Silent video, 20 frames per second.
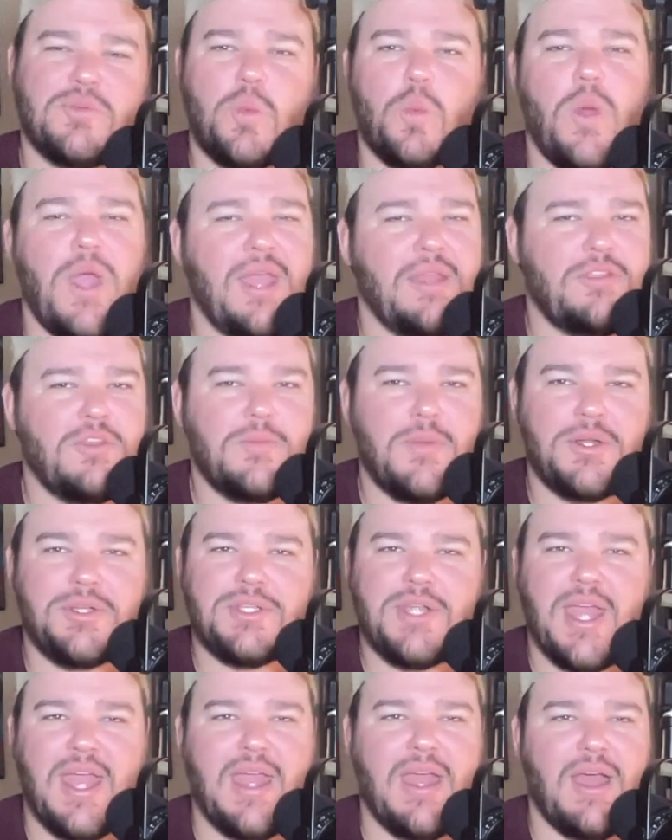way too much
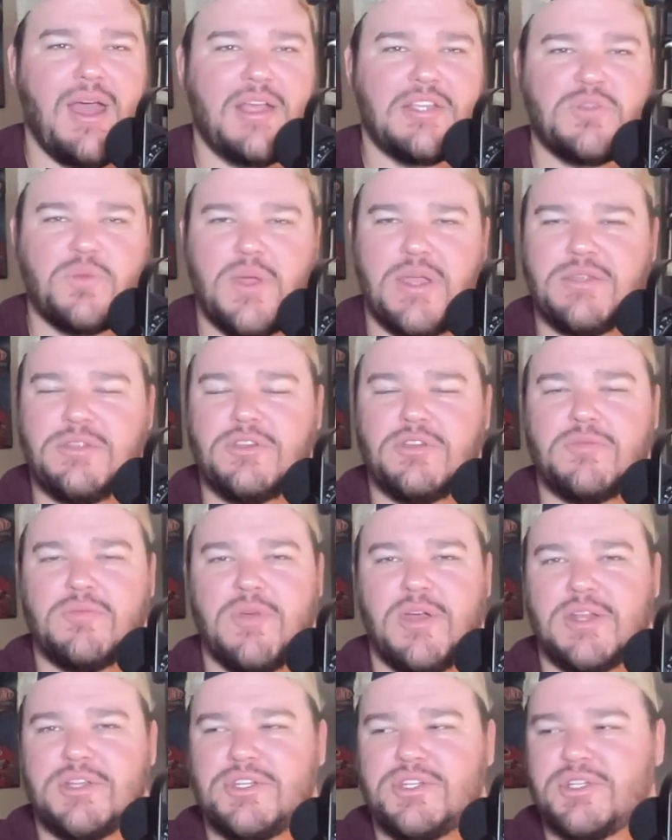chaos, way too
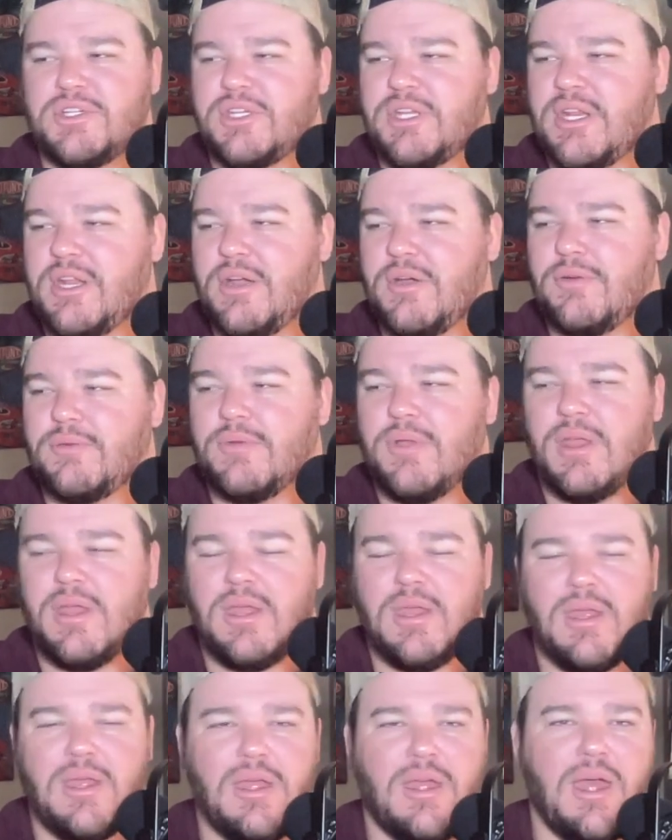much,
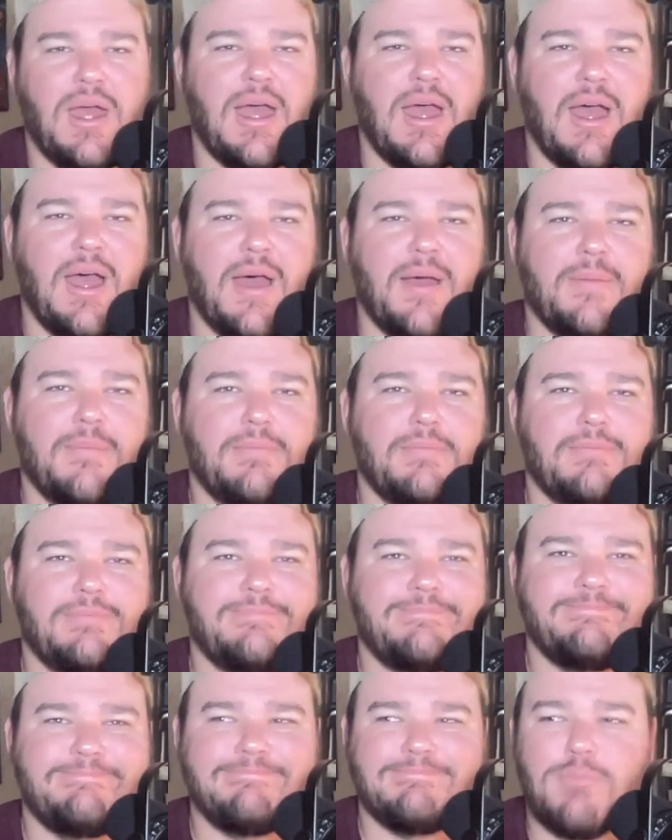uh,
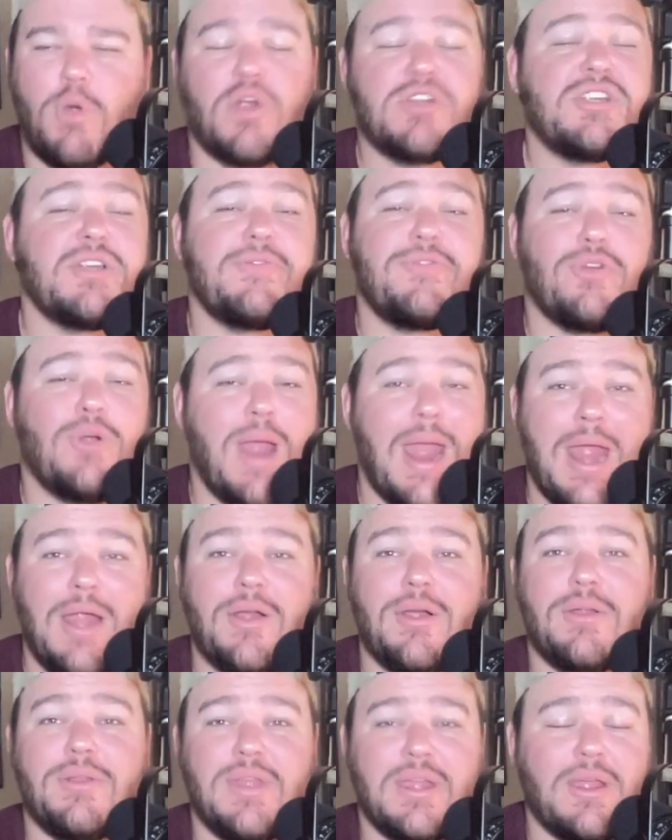margin for
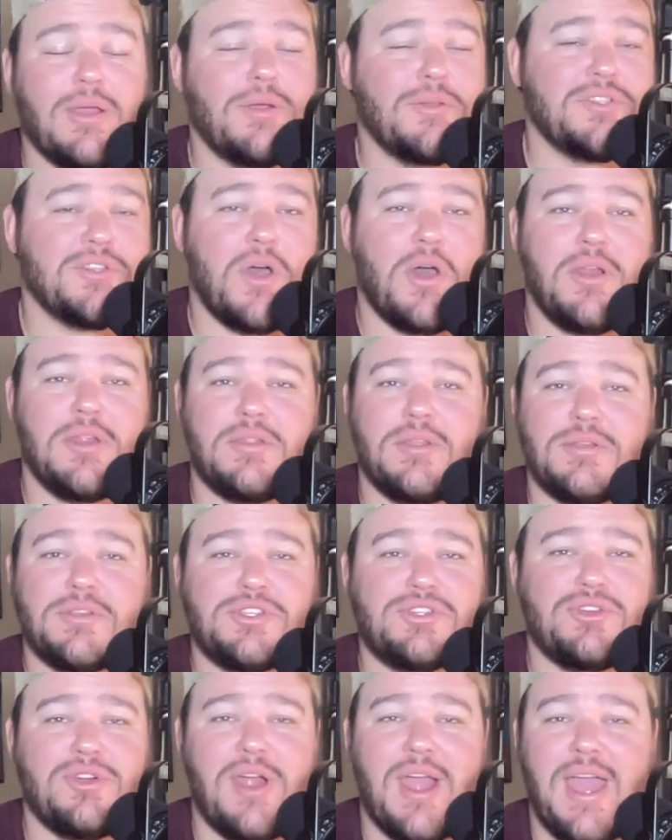error that goes on at those
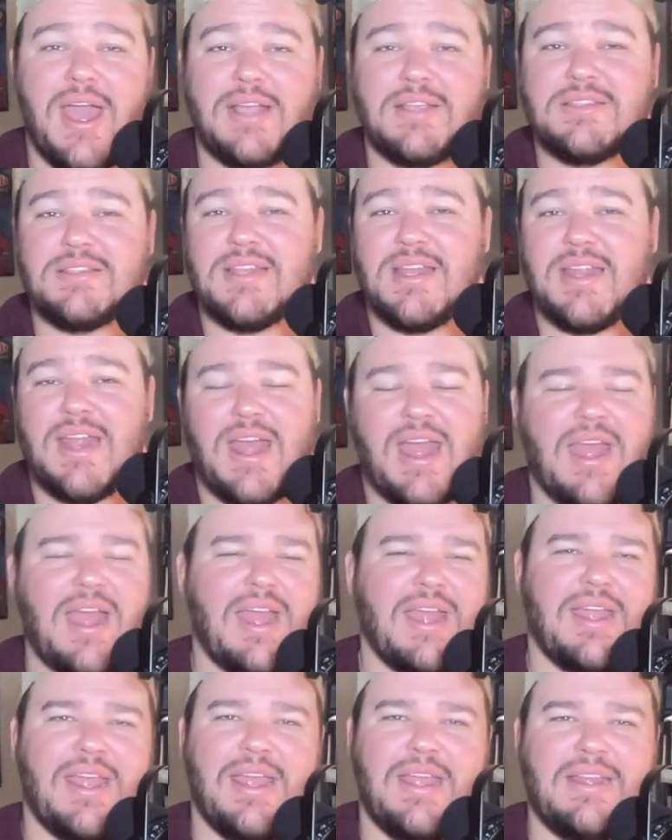tracks that
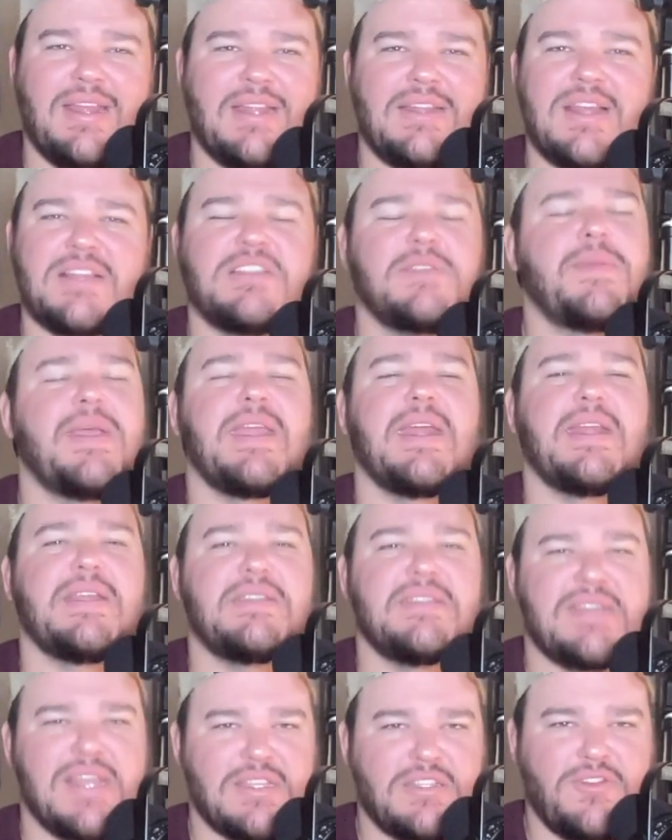it doesn't make any
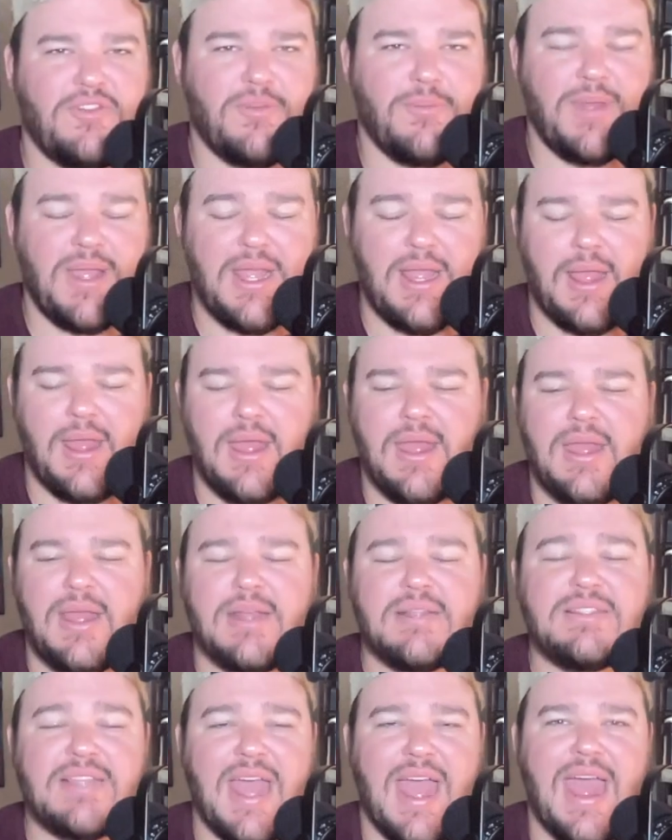sense for me
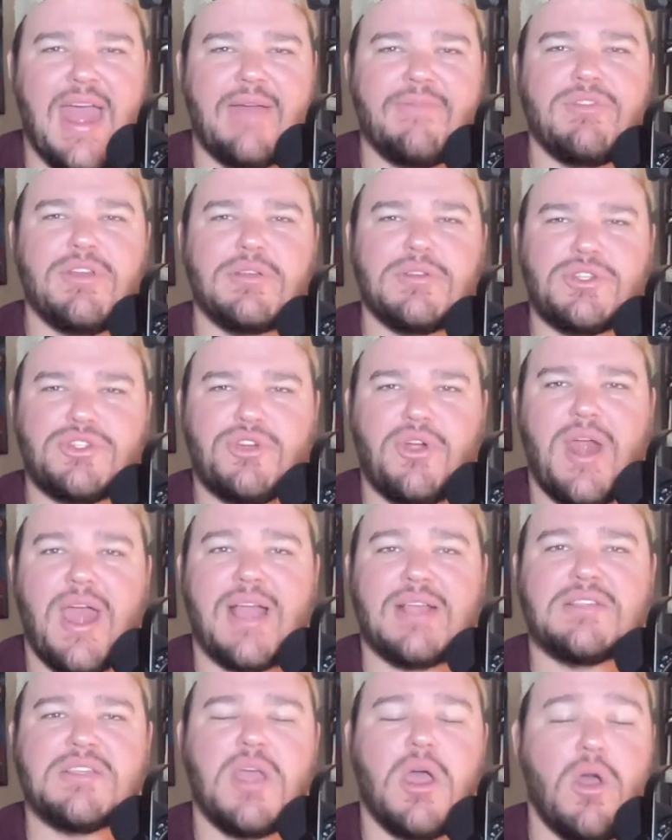to have those
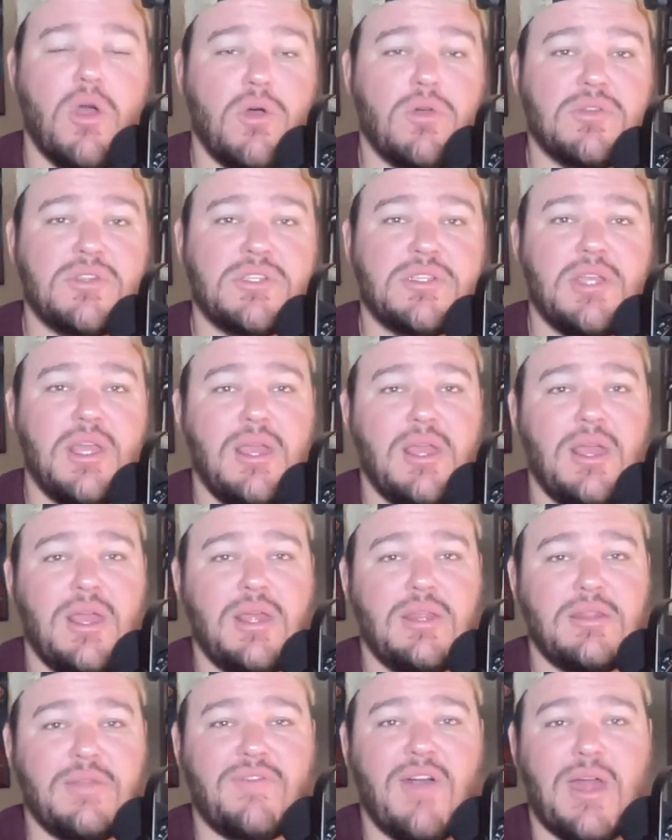tracks host
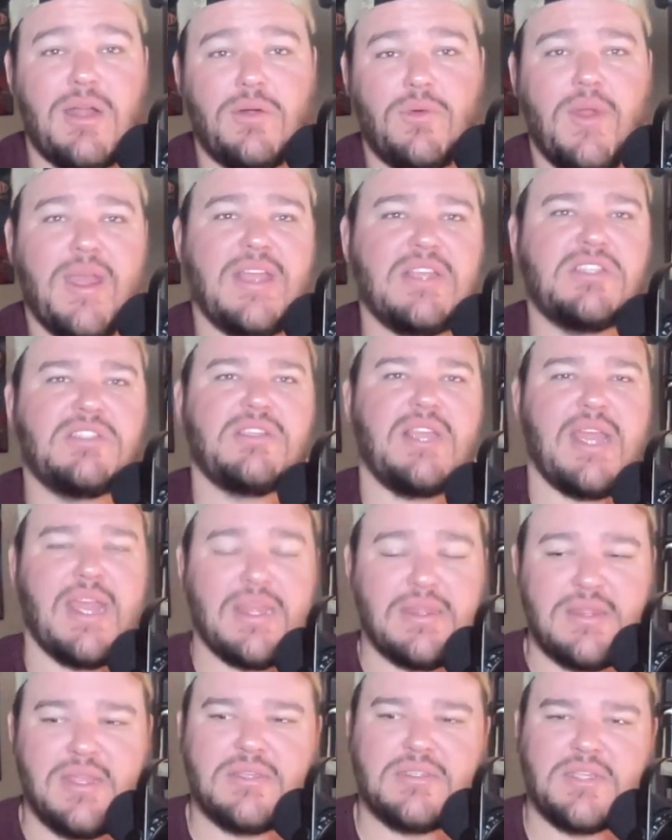the final race
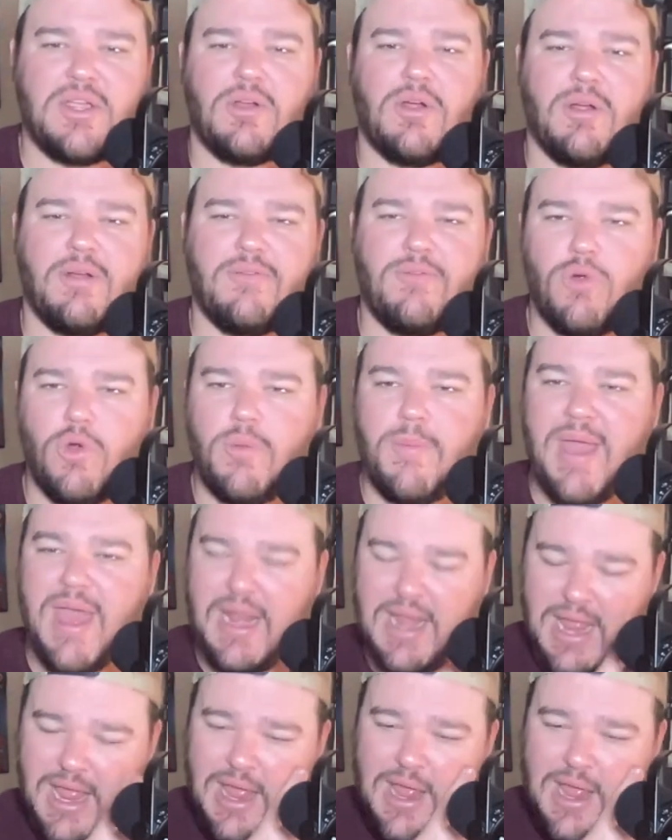in this current format.